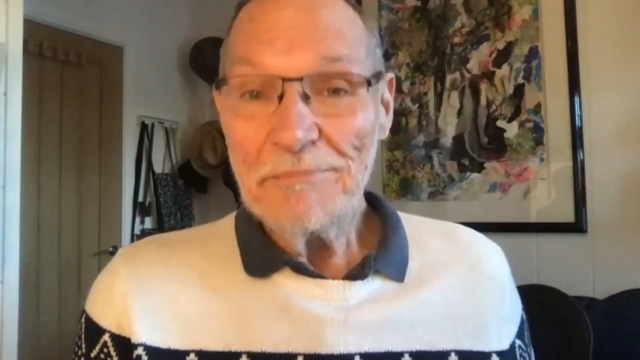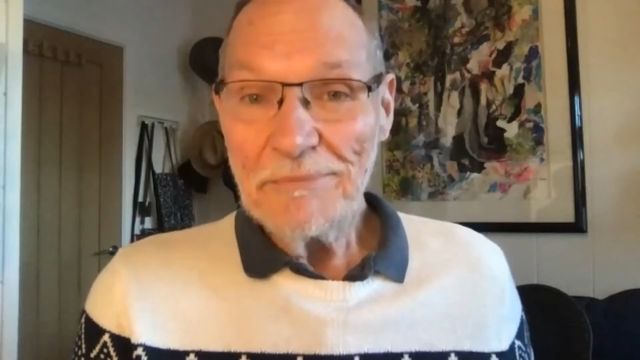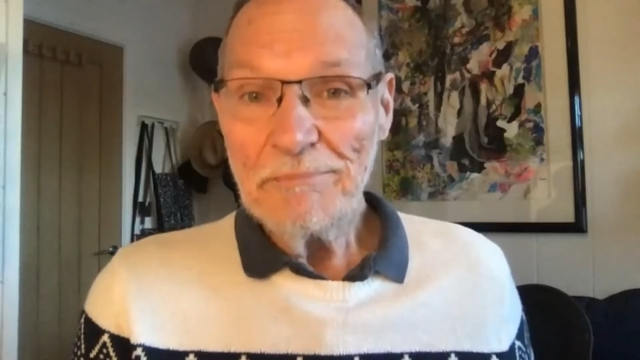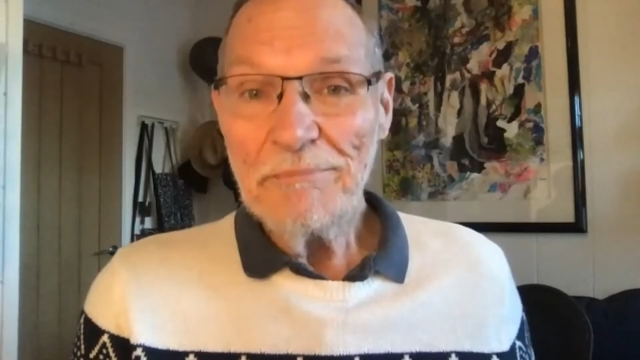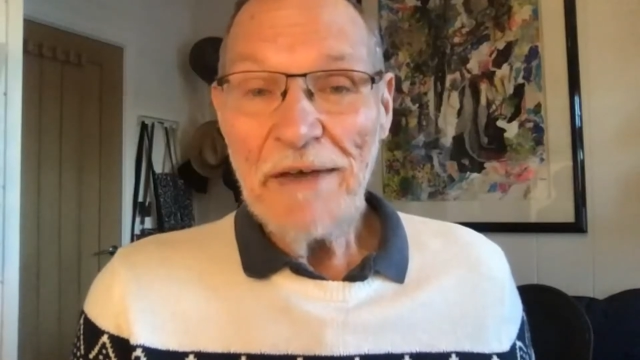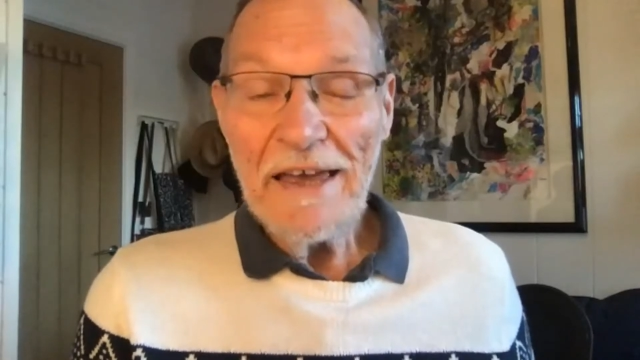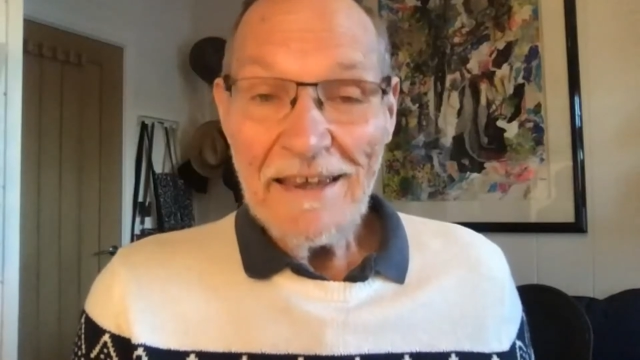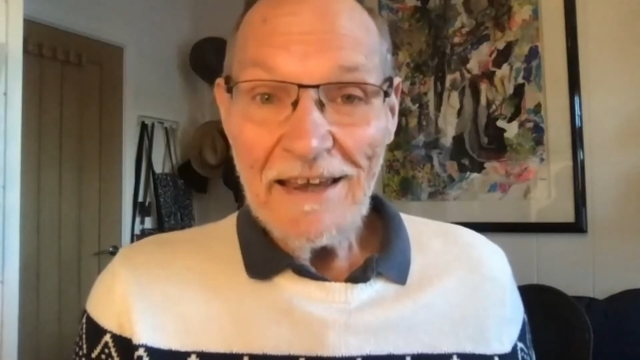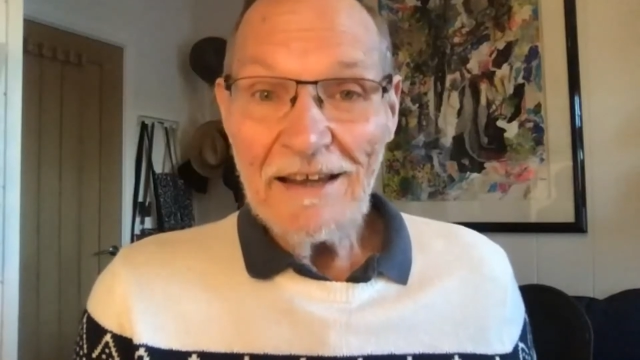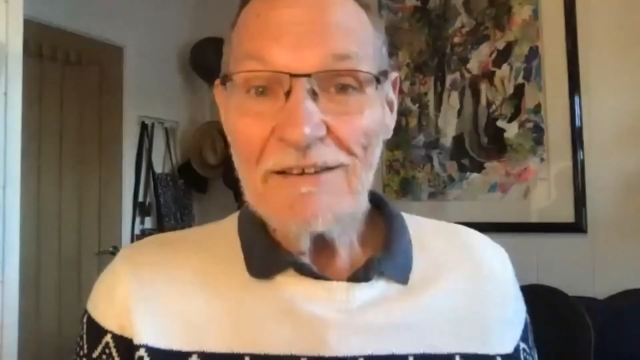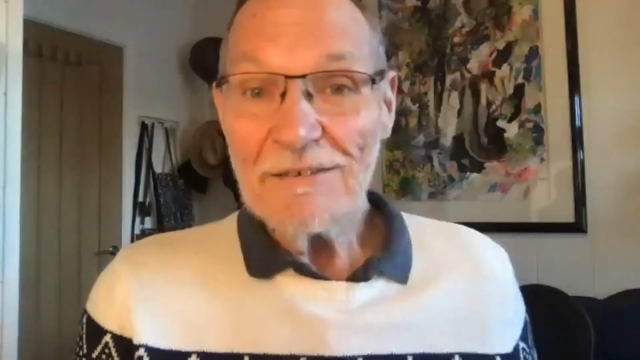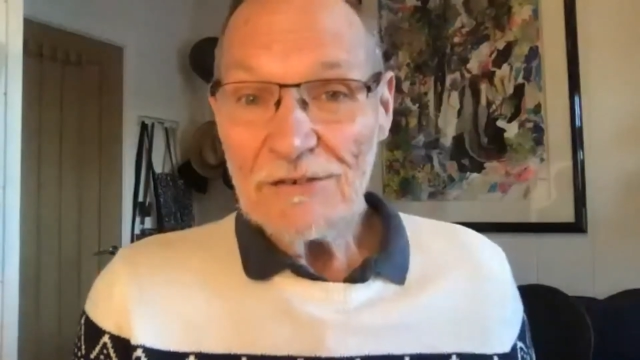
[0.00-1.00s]

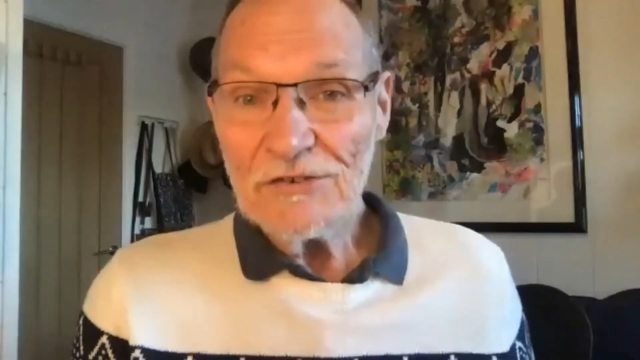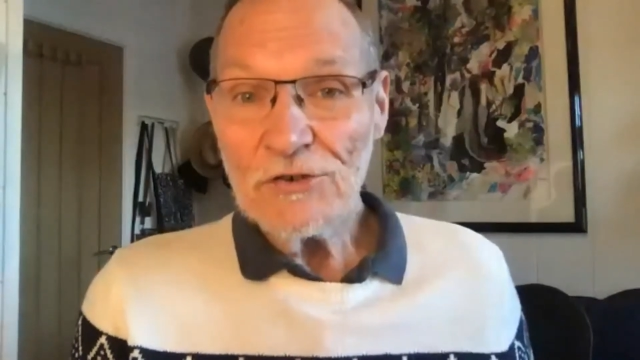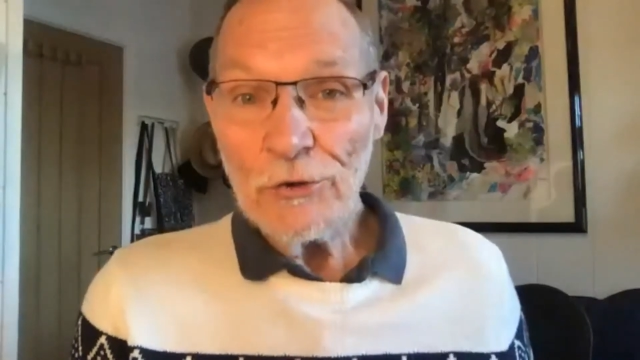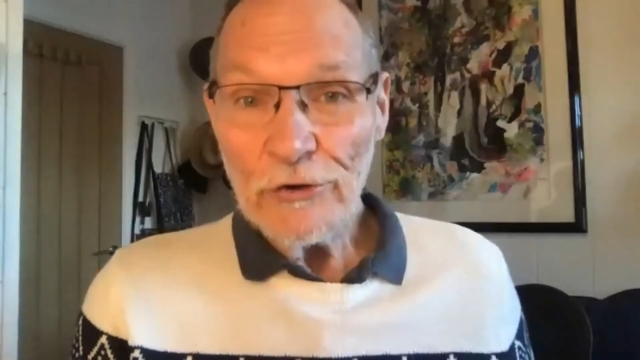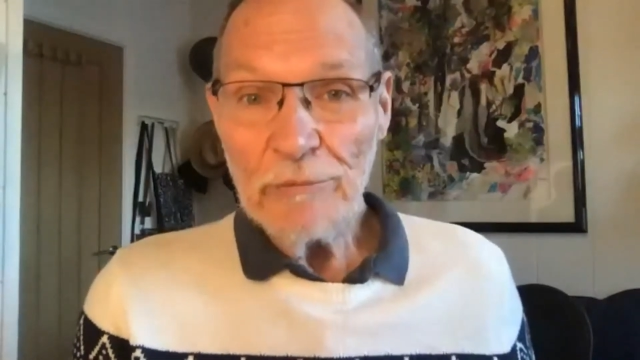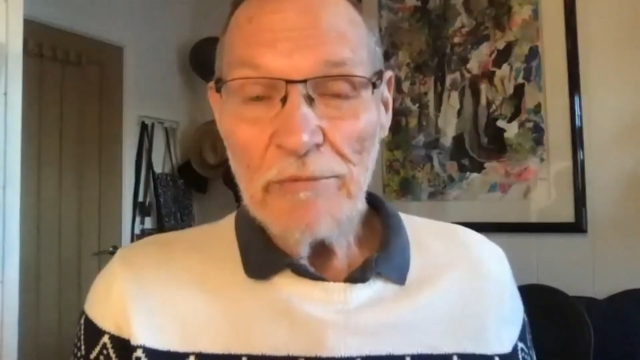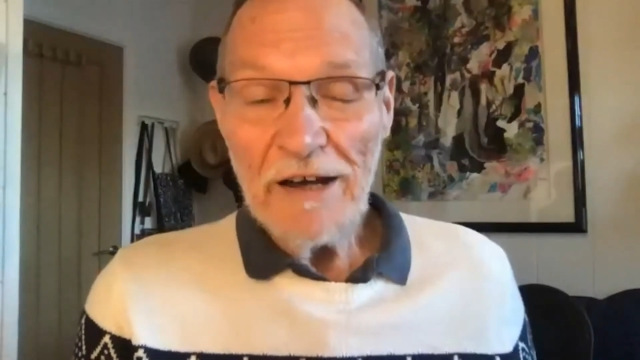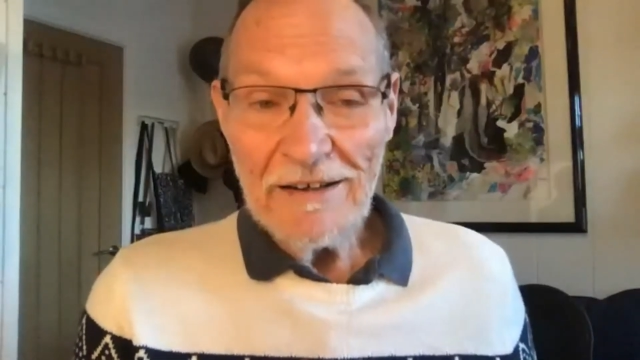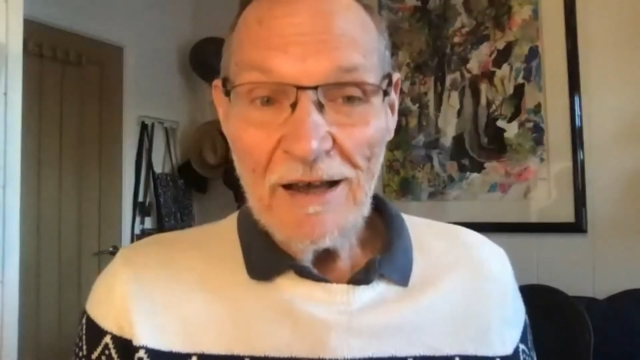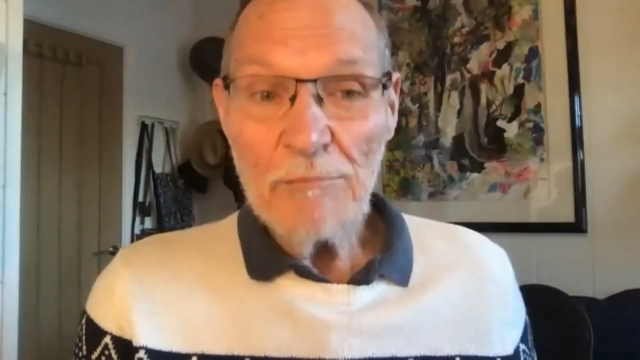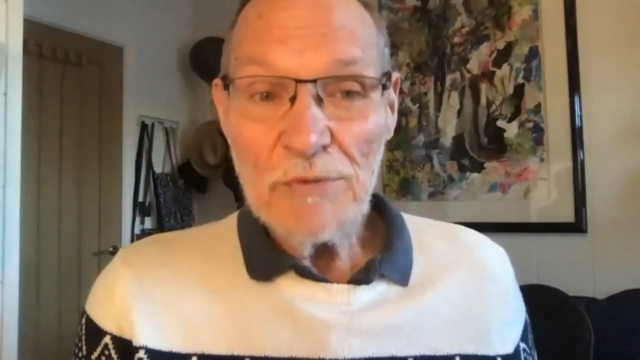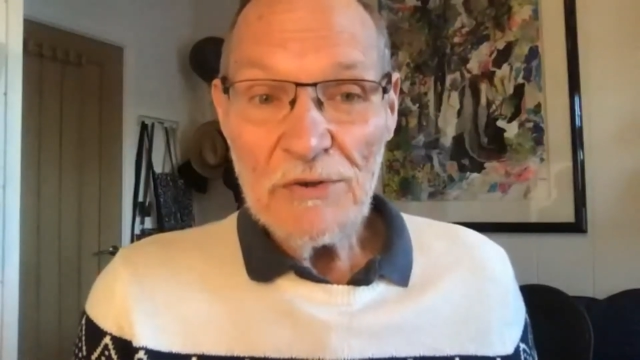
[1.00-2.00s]
making story by
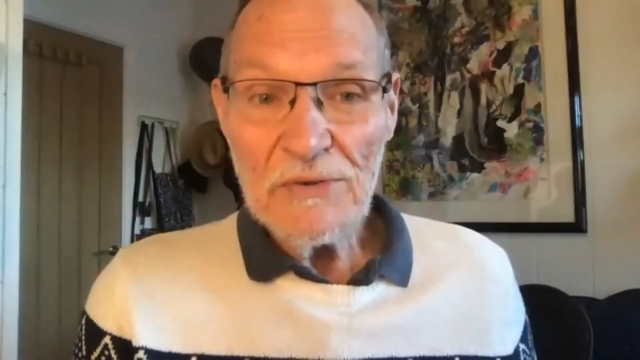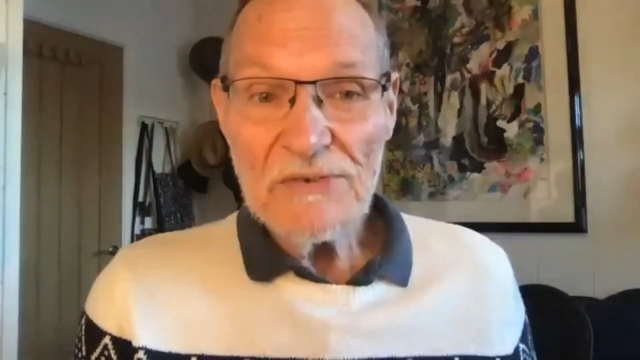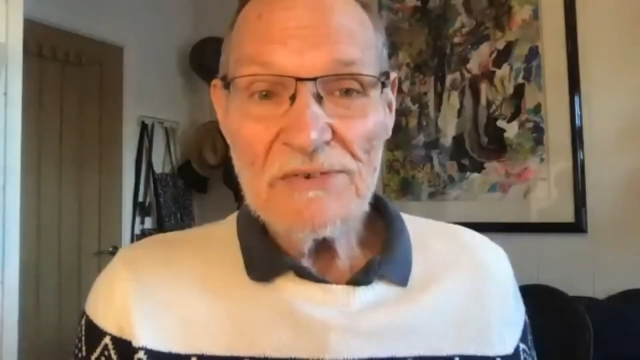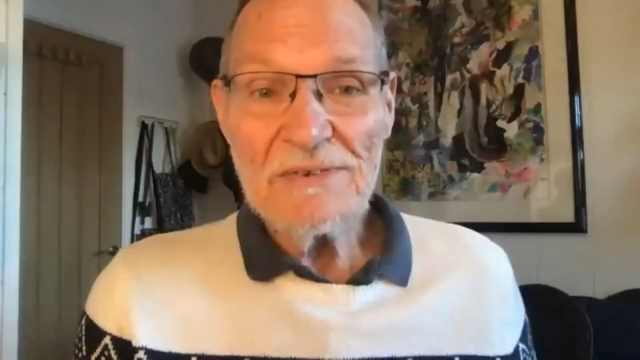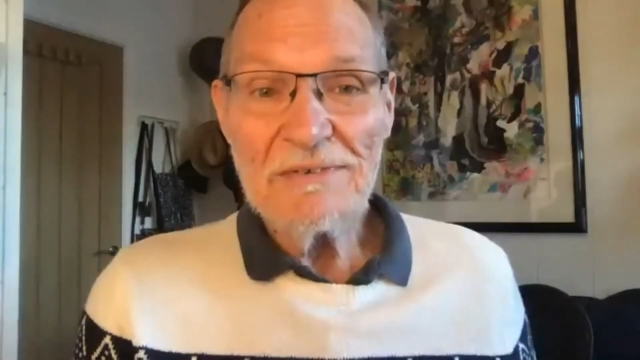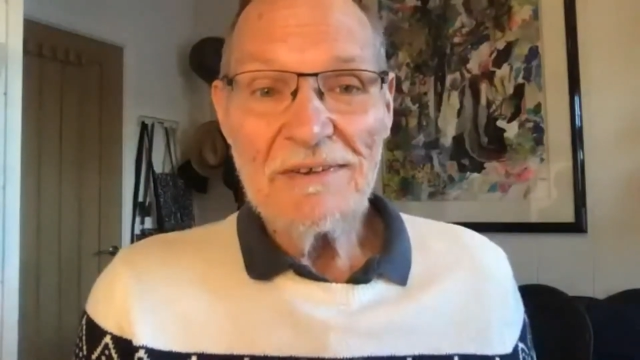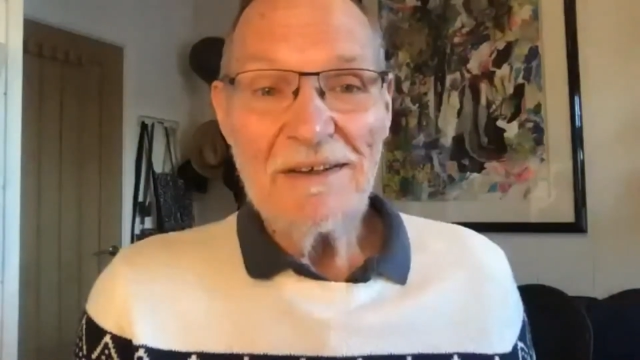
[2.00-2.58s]
numbers,